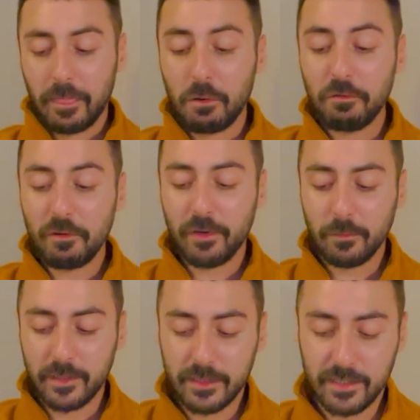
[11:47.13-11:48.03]

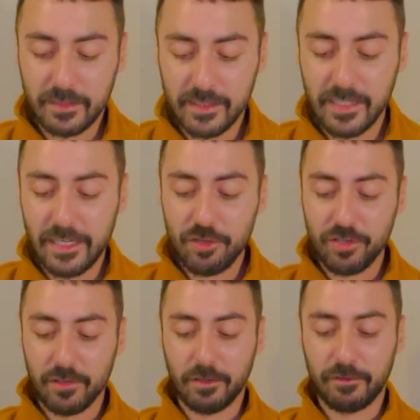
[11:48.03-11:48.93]
overwhelming
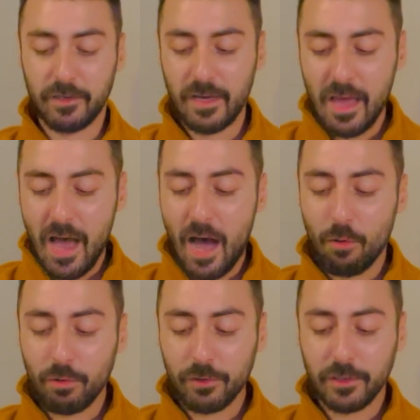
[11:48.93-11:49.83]
sensation of
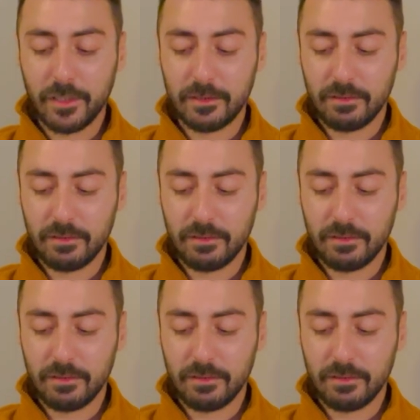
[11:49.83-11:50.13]
how could